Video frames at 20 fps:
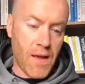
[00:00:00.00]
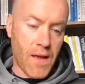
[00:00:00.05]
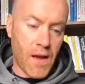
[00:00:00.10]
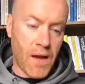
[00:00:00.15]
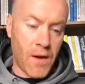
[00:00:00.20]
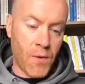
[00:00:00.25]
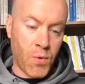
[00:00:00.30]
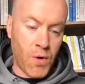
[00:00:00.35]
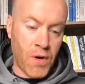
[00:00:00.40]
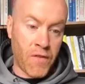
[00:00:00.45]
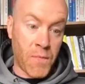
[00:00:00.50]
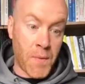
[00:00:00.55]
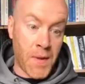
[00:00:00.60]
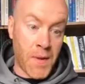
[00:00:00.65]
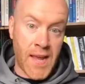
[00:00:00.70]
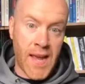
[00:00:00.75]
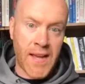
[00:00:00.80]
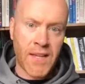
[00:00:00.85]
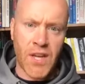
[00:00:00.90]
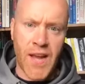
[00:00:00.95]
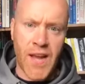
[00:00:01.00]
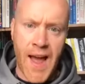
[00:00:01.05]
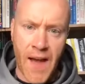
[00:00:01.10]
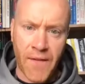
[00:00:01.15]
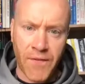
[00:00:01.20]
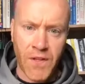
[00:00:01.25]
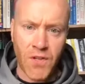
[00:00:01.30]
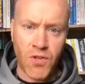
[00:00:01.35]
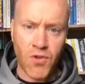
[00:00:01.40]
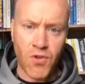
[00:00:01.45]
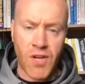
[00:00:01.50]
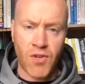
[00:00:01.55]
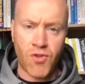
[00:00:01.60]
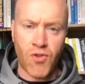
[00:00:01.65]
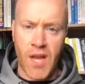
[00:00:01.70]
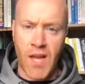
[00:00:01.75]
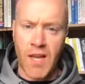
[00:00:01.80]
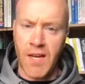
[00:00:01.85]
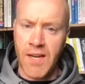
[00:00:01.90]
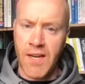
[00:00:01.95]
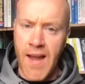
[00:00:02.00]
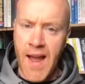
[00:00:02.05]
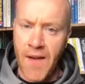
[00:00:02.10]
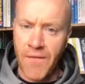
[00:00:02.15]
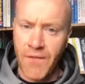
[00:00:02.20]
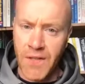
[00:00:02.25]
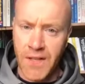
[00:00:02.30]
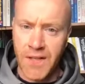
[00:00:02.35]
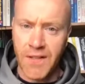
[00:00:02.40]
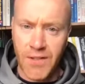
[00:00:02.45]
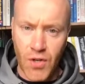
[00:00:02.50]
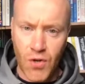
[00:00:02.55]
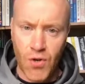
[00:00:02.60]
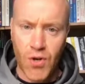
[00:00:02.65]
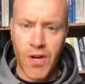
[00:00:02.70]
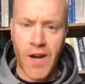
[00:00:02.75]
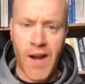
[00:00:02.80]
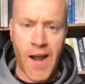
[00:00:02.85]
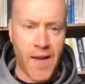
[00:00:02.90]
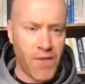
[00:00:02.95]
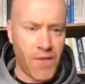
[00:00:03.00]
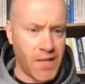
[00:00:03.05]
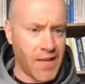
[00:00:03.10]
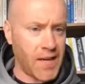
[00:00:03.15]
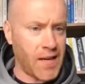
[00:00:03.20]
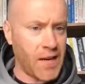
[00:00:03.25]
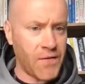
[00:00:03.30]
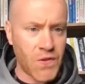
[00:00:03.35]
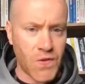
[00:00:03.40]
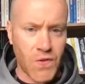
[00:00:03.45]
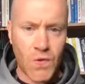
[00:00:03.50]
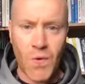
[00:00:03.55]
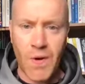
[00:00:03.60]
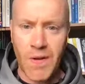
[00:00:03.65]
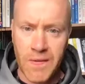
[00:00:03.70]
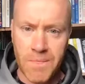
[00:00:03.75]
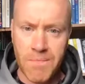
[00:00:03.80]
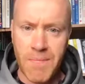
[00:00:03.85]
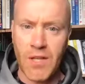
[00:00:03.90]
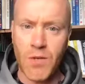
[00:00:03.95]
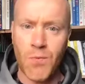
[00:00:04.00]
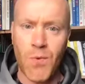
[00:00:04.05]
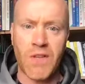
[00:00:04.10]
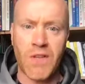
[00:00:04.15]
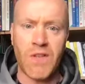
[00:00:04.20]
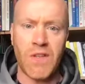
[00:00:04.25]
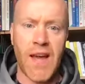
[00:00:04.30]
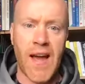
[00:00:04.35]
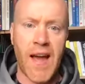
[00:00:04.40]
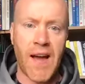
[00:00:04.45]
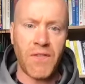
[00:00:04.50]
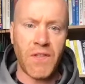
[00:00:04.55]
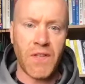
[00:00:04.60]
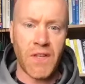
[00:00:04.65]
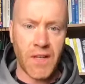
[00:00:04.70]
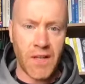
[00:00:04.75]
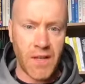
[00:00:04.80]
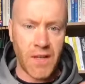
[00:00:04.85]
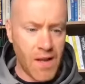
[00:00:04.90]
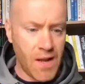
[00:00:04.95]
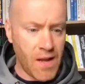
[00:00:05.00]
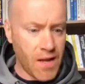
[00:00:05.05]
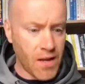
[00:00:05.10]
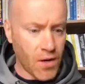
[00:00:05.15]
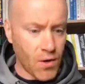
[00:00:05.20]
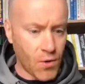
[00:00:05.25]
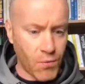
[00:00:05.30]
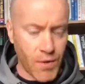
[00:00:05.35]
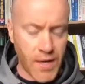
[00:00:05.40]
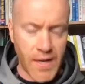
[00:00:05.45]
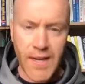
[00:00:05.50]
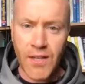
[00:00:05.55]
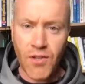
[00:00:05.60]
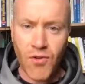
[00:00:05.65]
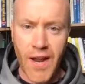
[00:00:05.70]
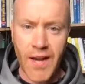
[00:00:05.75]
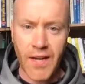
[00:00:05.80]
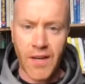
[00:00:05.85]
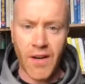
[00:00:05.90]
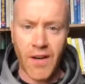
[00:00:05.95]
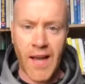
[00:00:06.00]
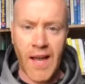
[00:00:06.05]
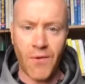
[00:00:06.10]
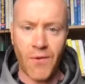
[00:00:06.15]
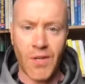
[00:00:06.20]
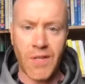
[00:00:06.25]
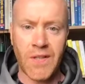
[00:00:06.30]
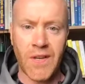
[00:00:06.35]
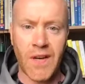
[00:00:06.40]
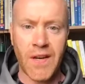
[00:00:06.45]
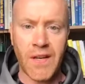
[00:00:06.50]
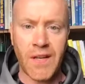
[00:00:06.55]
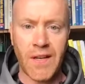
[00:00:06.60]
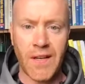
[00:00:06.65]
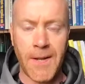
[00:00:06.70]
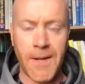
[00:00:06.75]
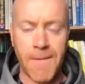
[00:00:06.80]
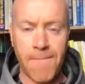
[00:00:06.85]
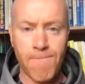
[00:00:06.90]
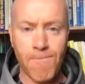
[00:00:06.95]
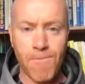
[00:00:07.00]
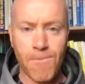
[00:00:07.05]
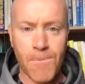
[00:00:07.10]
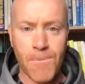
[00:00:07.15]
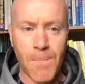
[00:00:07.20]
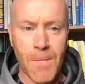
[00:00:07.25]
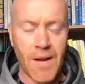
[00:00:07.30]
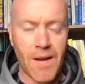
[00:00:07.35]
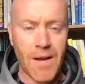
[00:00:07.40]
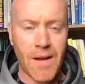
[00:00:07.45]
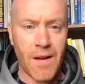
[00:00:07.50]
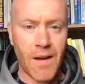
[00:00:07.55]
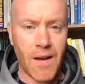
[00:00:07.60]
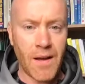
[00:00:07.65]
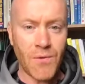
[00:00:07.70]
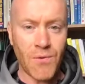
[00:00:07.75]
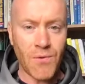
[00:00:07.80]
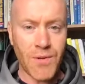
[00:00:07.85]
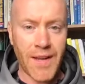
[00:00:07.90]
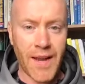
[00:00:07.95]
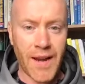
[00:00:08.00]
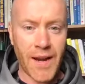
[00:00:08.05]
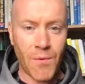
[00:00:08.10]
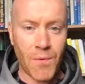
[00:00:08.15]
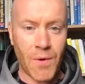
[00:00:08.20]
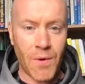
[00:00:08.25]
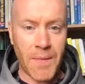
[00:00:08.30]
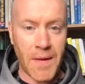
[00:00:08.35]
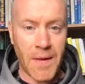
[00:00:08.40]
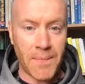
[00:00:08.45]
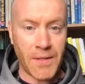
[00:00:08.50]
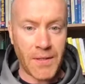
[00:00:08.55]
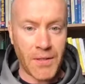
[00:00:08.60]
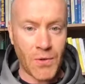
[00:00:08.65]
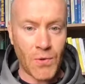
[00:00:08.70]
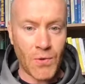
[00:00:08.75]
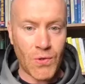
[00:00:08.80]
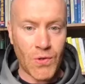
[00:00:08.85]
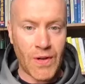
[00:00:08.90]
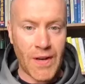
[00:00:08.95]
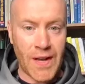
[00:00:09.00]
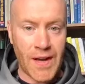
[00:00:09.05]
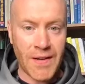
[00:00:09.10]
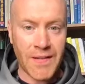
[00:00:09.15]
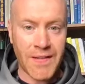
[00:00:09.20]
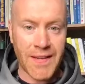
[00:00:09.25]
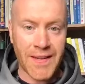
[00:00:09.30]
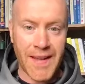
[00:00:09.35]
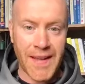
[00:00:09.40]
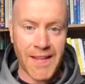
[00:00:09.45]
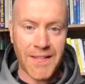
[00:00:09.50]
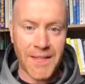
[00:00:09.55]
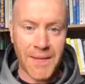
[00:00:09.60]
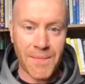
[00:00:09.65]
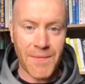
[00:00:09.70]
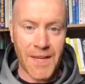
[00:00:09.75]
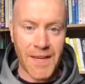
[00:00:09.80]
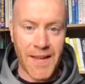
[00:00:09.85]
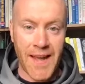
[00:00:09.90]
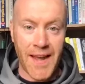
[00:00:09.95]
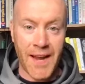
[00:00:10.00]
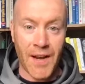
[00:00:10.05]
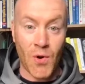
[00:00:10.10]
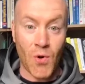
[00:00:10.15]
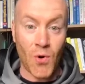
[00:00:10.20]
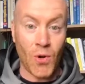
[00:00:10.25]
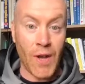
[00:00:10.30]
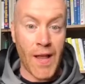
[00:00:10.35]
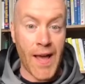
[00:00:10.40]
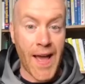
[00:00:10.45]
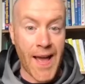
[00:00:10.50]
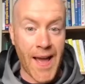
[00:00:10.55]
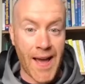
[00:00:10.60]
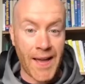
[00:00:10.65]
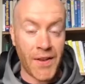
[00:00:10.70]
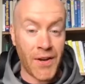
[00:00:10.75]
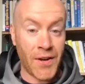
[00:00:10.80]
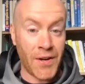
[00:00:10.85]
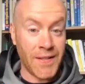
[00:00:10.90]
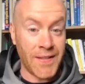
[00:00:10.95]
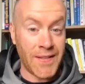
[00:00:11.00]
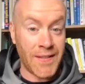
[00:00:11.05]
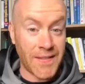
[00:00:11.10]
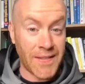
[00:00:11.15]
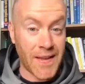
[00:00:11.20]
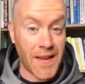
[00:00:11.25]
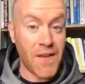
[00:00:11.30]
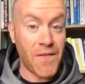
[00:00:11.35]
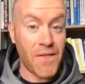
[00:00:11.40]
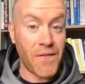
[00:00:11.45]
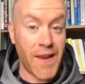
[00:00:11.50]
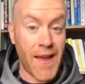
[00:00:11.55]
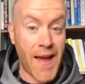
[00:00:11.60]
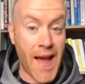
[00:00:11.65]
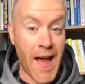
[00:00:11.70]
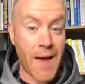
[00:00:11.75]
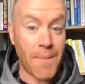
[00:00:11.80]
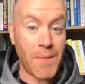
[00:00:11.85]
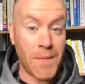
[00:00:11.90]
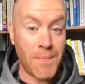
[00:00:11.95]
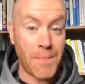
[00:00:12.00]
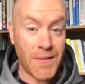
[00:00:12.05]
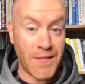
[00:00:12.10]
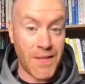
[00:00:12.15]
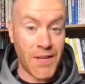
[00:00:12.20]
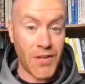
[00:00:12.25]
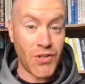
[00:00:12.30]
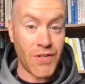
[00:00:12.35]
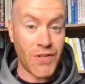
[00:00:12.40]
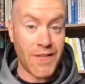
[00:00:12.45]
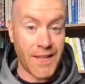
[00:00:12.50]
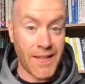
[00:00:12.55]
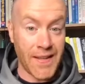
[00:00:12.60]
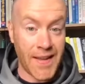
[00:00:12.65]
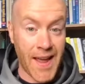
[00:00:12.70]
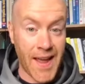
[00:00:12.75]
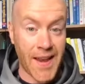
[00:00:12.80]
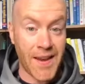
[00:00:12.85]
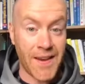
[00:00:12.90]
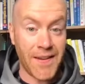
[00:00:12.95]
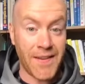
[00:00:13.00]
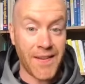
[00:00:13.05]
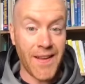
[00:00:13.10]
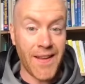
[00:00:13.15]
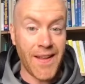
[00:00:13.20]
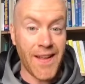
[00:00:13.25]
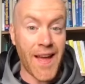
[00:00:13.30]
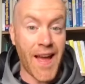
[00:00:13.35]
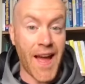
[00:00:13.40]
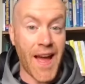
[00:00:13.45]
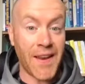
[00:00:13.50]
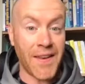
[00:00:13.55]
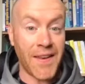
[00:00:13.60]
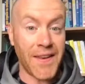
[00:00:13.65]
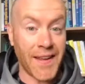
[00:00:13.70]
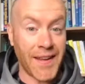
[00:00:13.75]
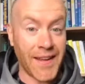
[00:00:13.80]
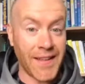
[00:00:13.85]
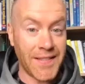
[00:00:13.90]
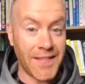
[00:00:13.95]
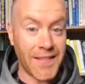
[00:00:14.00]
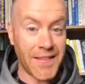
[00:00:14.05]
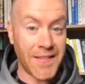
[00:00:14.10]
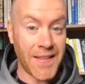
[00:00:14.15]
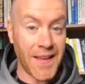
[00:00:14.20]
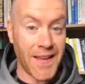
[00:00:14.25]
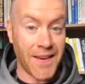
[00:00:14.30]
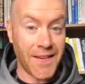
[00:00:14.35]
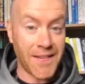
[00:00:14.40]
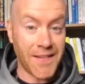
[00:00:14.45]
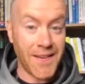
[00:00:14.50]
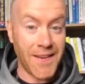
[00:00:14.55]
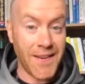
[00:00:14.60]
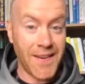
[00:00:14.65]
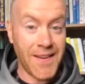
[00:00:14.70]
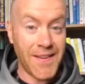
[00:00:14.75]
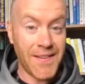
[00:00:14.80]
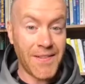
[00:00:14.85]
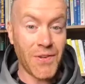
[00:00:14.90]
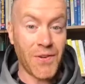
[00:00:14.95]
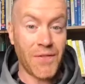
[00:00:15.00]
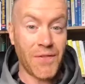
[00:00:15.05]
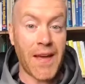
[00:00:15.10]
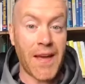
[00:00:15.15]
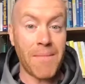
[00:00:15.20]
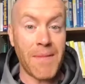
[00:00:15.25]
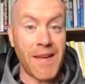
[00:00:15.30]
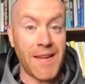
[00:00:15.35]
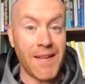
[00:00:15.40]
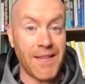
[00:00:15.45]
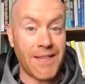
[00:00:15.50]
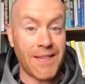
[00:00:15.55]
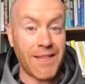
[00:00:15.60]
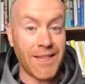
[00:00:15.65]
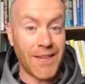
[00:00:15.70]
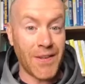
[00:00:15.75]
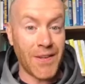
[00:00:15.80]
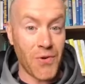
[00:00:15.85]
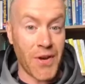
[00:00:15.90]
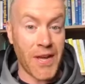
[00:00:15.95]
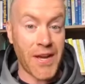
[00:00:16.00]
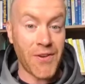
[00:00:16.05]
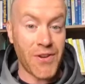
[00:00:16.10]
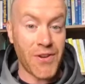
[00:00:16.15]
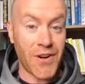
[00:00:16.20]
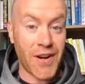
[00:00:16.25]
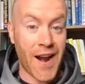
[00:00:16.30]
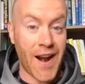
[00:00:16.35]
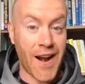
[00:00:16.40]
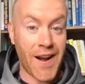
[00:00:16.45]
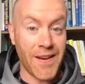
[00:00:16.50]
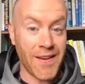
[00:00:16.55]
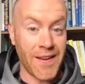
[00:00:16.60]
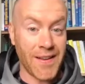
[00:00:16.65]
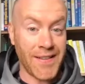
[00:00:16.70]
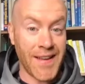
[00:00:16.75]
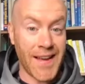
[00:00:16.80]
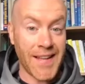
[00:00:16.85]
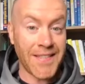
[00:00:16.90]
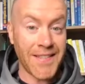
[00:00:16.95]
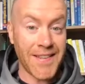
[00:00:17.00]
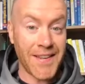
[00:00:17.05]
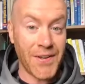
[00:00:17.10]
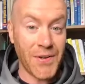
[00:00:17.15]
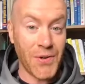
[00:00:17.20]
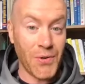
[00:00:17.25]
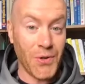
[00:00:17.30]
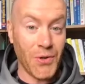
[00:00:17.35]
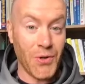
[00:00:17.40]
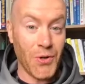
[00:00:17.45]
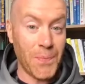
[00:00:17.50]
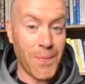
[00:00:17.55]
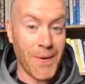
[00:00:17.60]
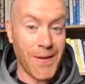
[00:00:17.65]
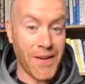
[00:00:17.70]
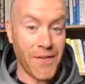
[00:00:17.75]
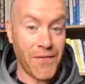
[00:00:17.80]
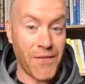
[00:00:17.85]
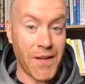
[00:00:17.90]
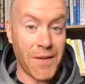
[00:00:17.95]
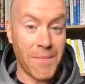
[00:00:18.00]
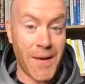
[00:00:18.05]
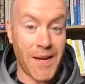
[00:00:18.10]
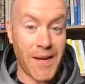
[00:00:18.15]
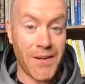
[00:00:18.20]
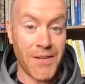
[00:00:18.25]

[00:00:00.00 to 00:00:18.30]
I would have been, yes, you have to strength train and you have to do your heavy deadlifts and squats and bench press, and you have to, you know, really track your calories tightly. I don't care what people do, so long as it gets them to the end goal and they're in safe and happy positions at the end and they can sustain it. So if that means going out in your garden and dancing in a hula hoop and you feel better